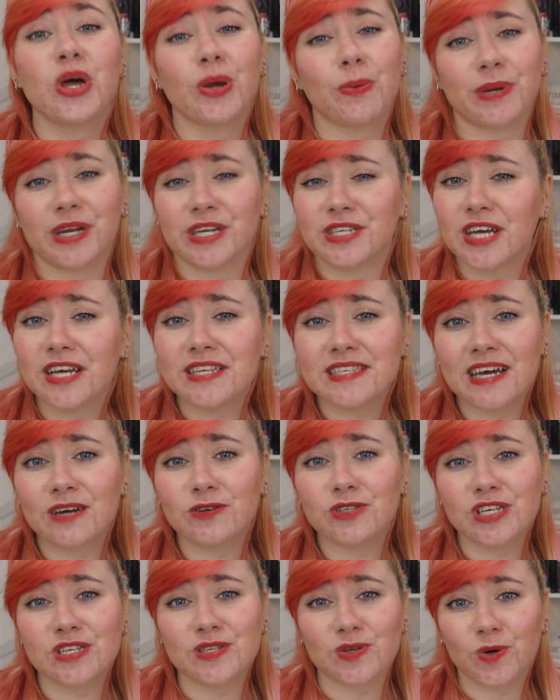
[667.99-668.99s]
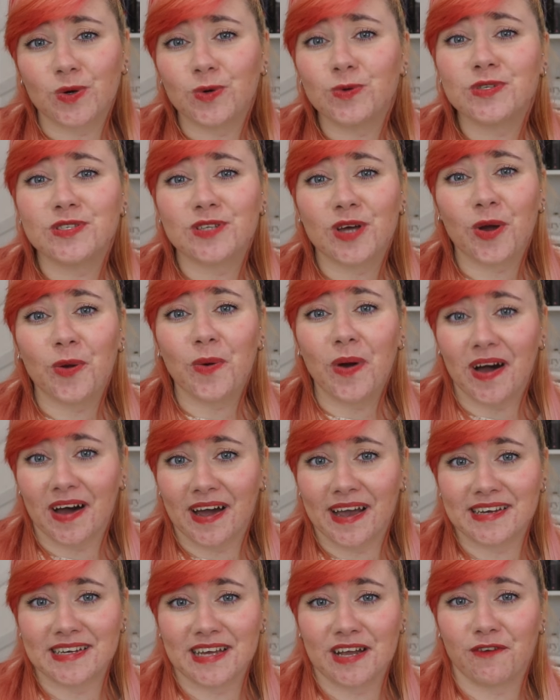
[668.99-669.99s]
but it turns out she's also
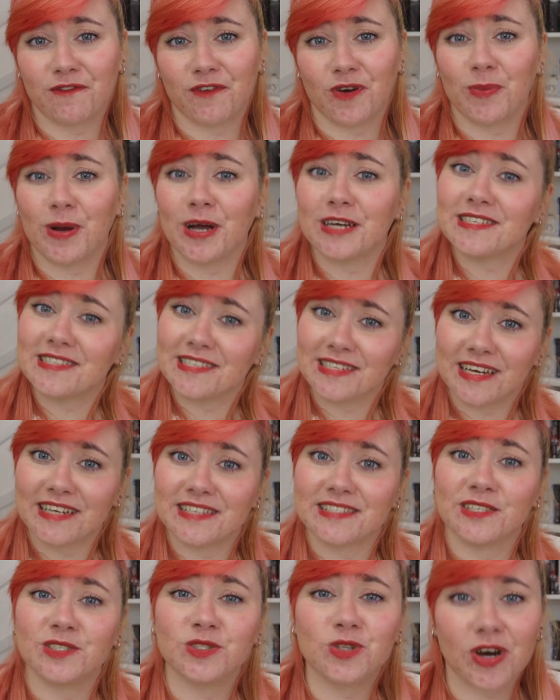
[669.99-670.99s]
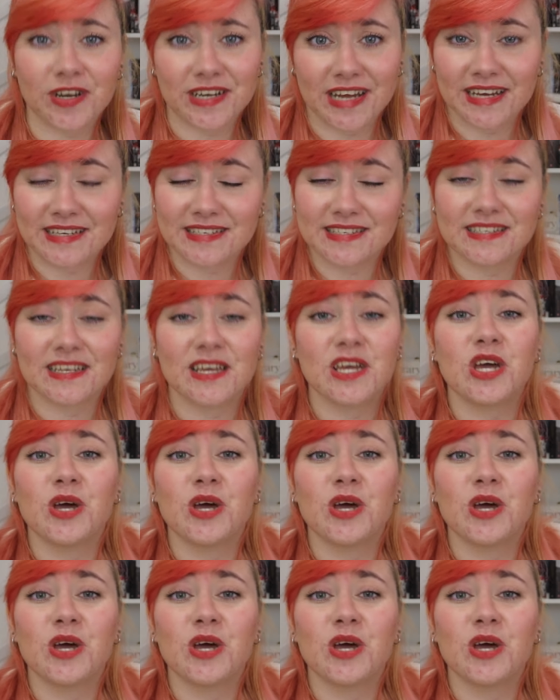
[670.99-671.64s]
hiding from her slated goddess,